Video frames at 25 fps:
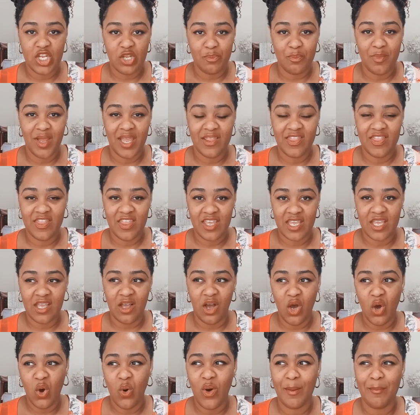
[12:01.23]
You may think,
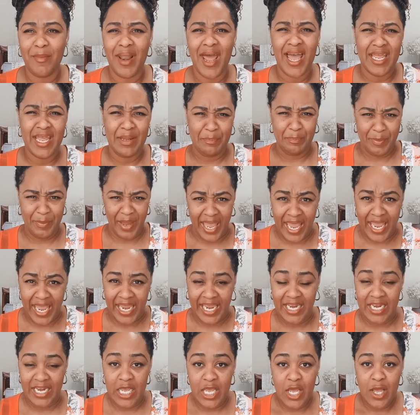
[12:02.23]
oh, I'm not in
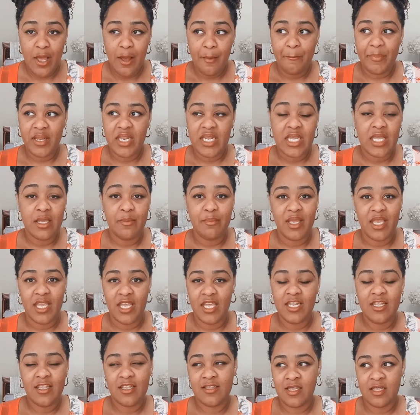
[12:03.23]
pain, but it could be
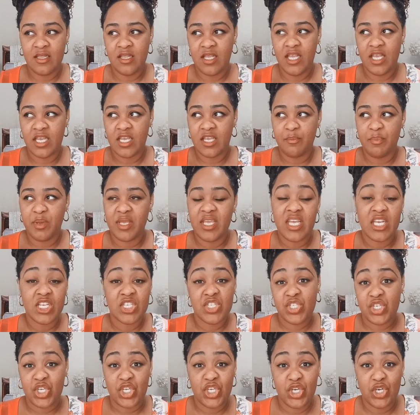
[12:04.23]

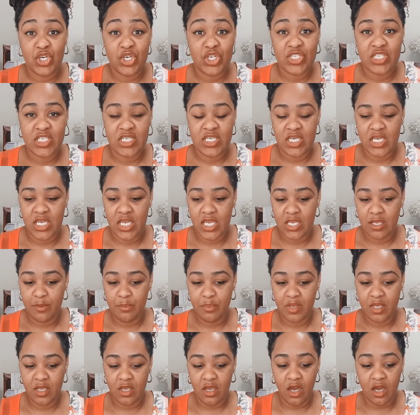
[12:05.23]
insecurity, it
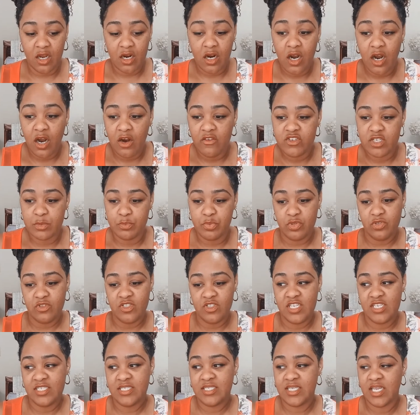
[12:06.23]
could be
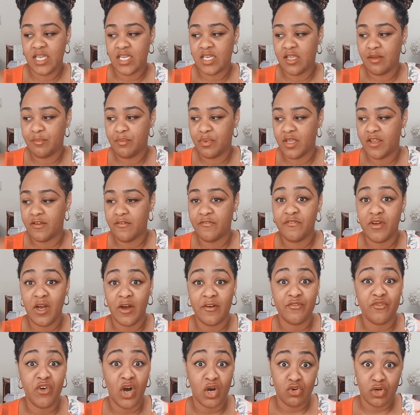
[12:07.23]
uncomfortableness, it could be
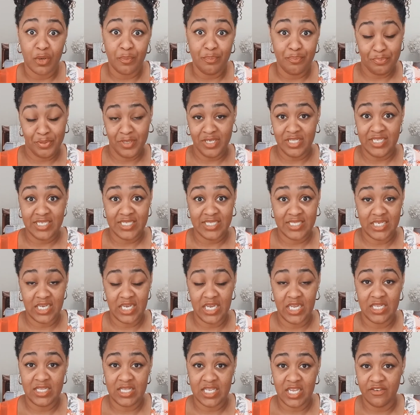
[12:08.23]
a
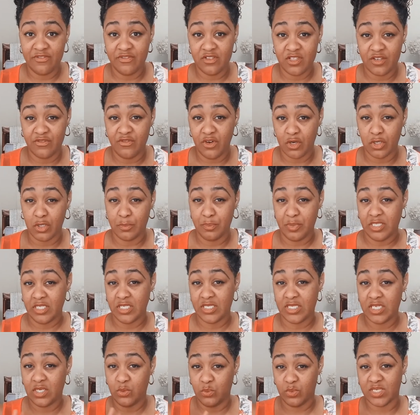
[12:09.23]
vulnerability, and definitely
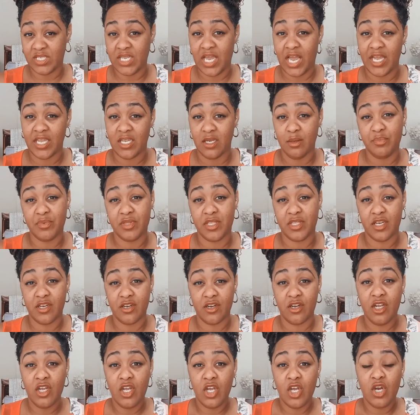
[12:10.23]
vulnerability was high up
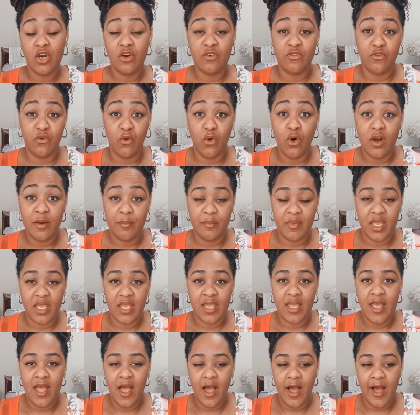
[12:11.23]
there for me.